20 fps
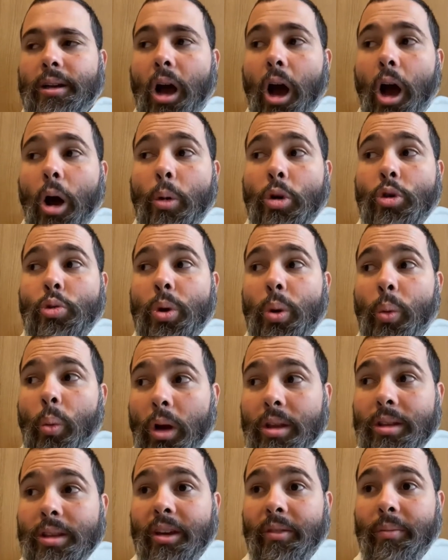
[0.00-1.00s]
How much we
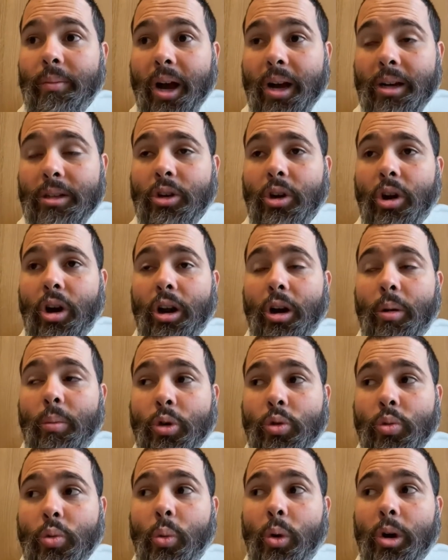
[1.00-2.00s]
want to give back to God, how
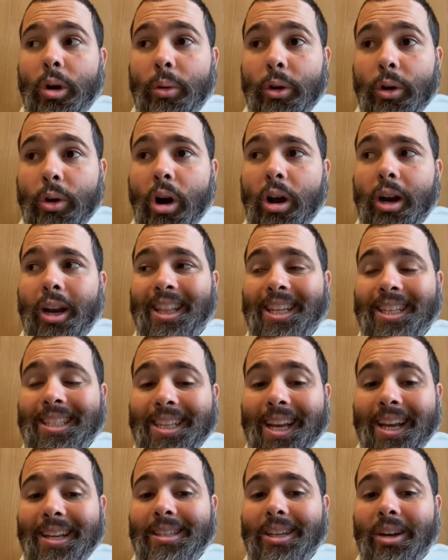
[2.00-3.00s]
much we want to put God at the
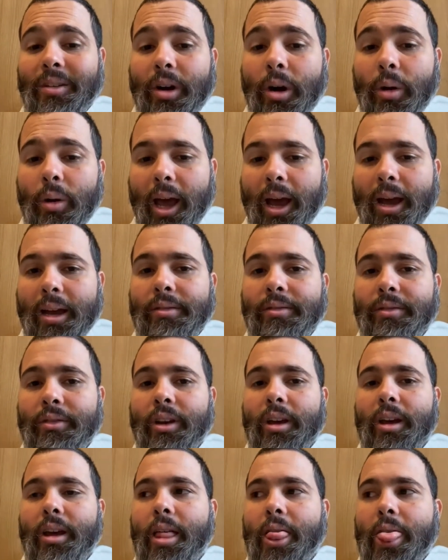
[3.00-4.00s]
center of our life
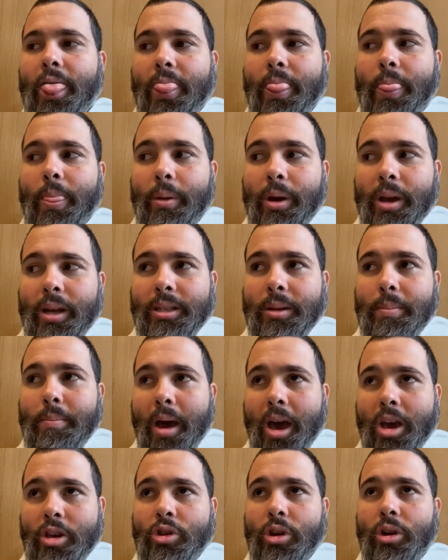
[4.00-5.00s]
is a
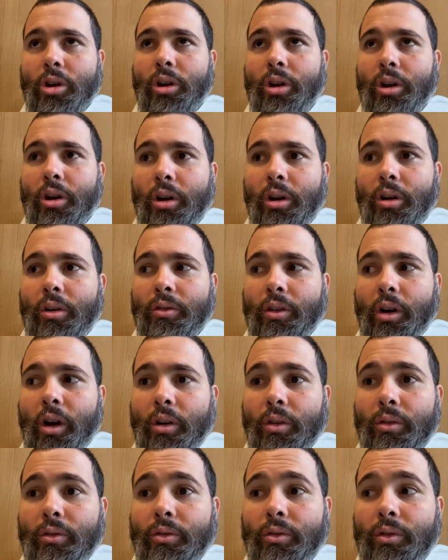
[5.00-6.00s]
measure
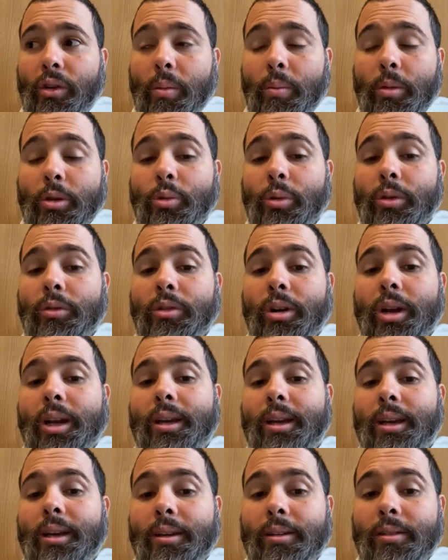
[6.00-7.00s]
of how much we
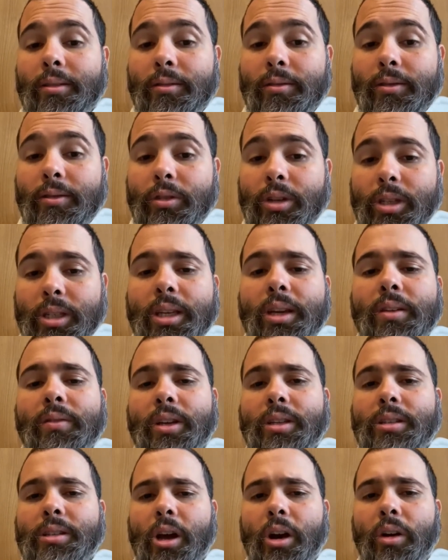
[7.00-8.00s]
really received
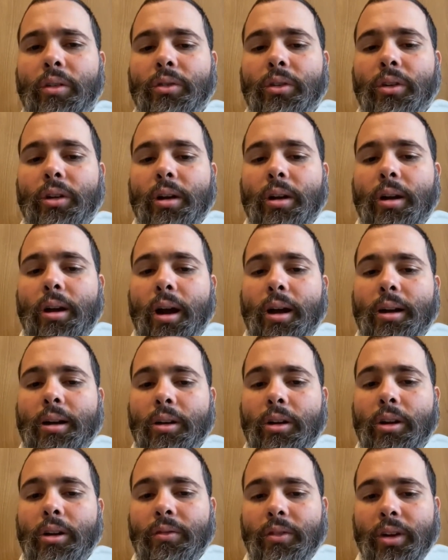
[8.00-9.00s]
his love and
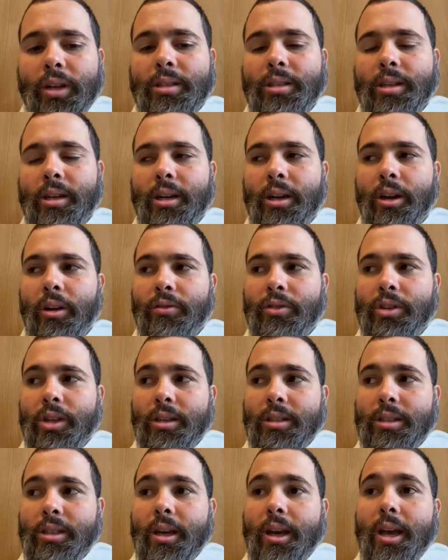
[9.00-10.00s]
are convinced that he loves
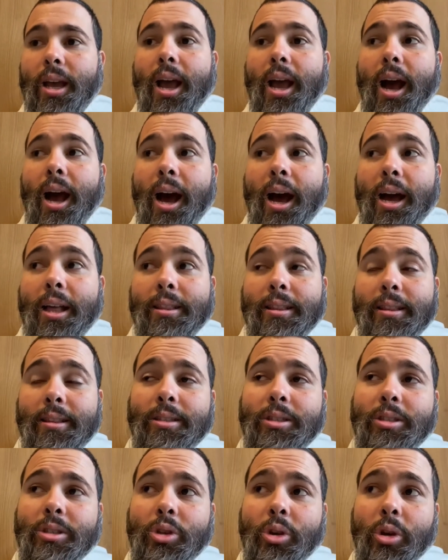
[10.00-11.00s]
us. And
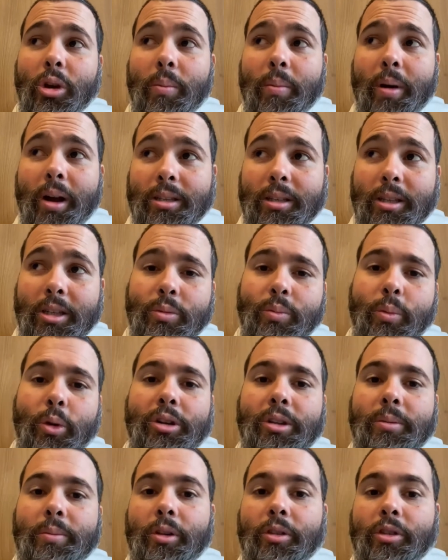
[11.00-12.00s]
so come back to this
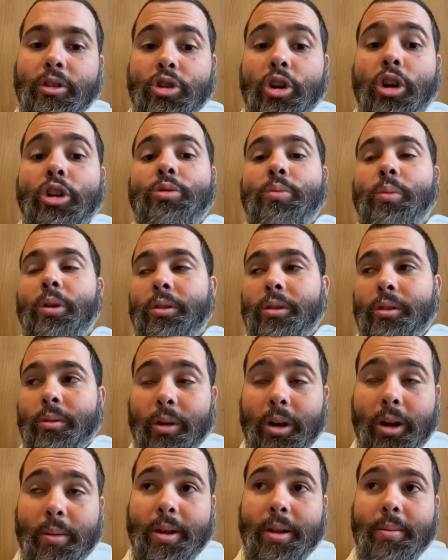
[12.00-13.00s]
point about the judgment,
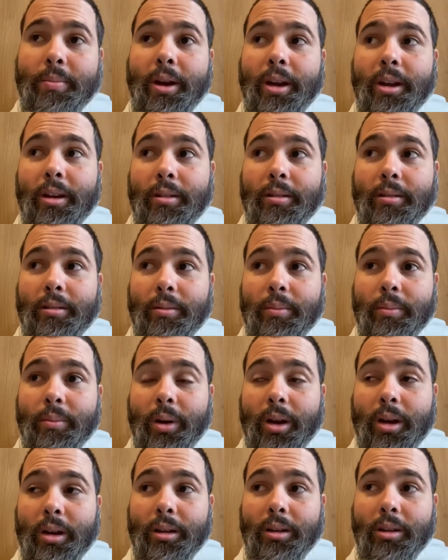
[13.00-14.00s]
what I meant
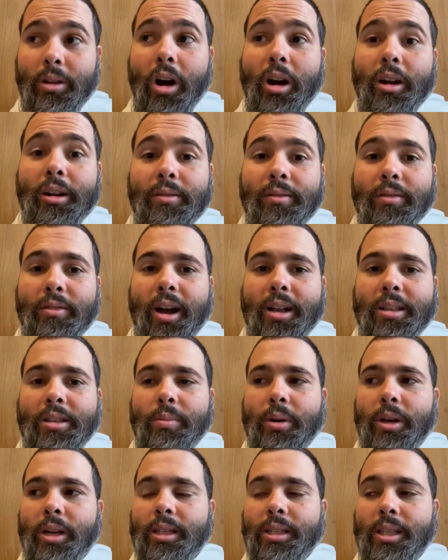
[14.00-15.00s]
by God and
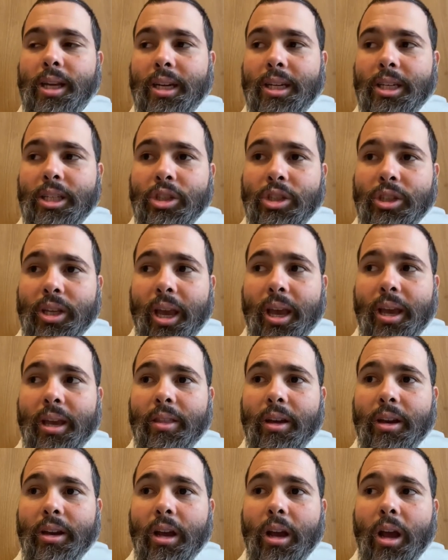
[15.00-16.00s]
Fatima, is that he's saying
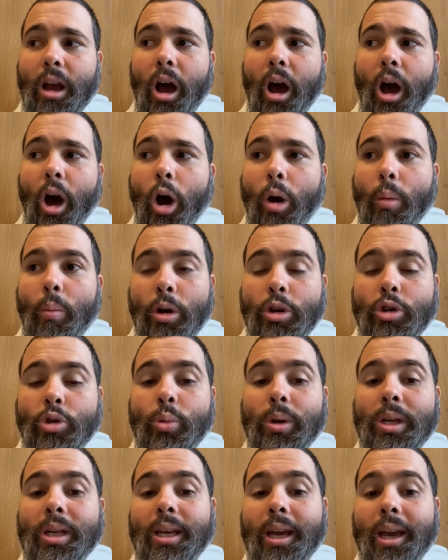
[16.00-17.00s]
that how much
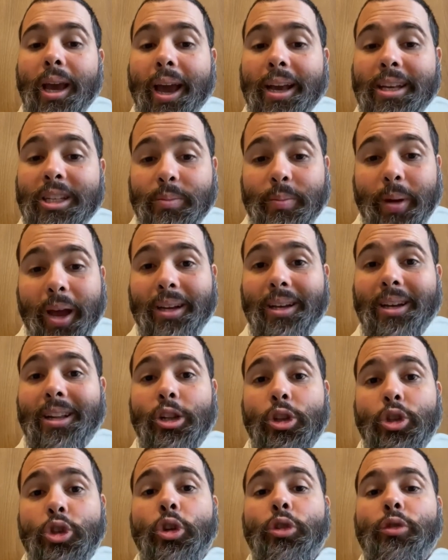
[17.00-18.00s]
we expect
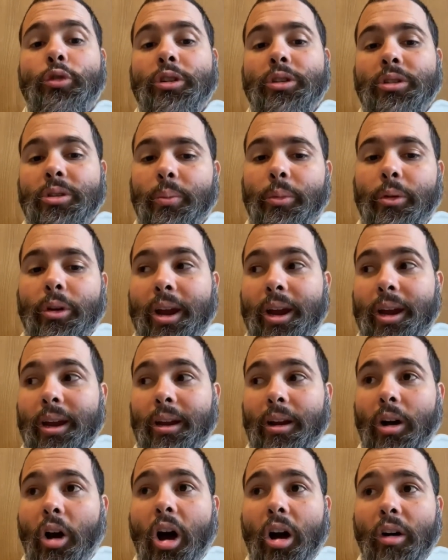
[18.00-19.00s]
little children to pray
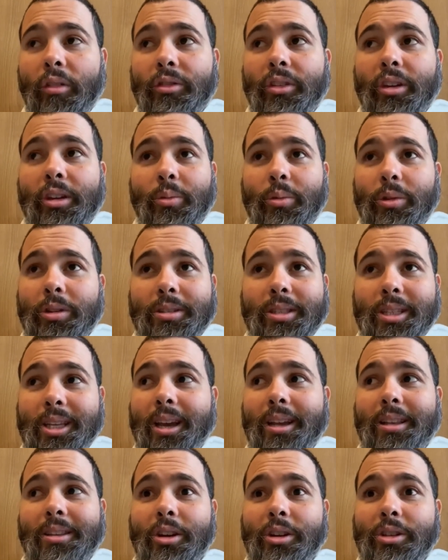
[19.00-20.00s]
often would
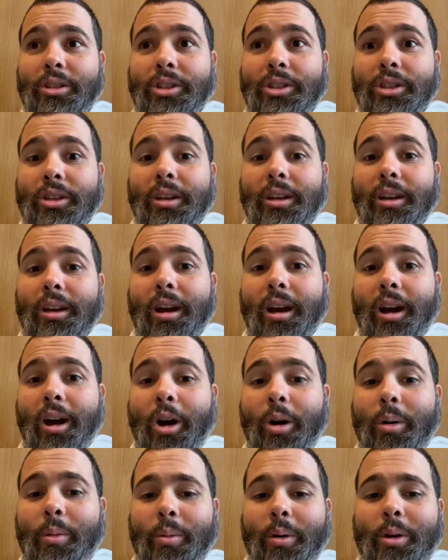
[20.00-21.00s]
say to us
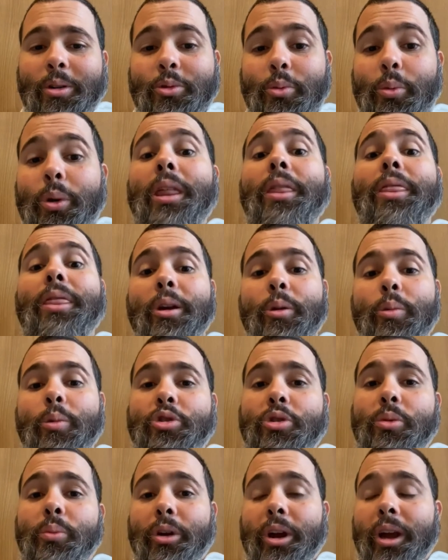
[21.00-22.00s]
how much we think we
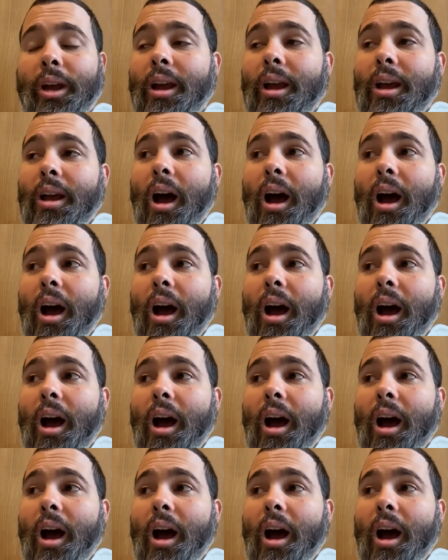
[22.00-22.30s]
should pray.